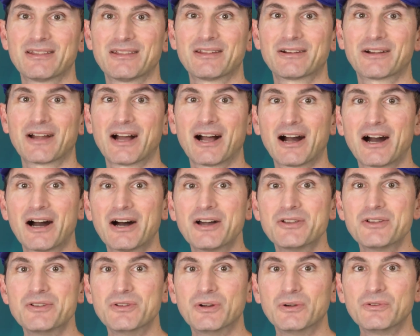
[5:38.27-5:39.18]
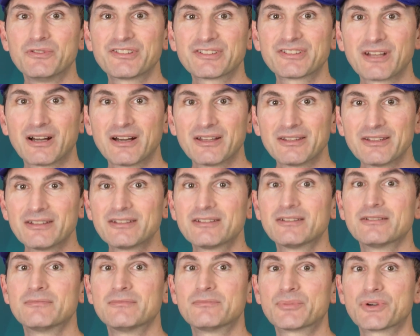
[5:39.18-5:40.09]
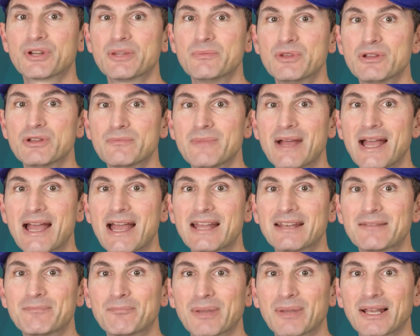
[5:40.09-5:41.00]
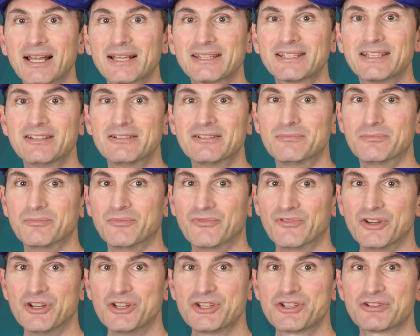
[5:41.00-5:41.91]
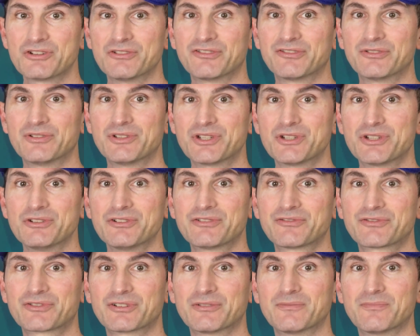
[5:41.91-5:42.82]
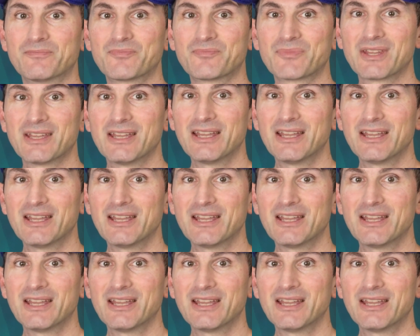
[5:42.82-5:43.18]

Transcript: There are no standard, premium, and platinum versions to choose from.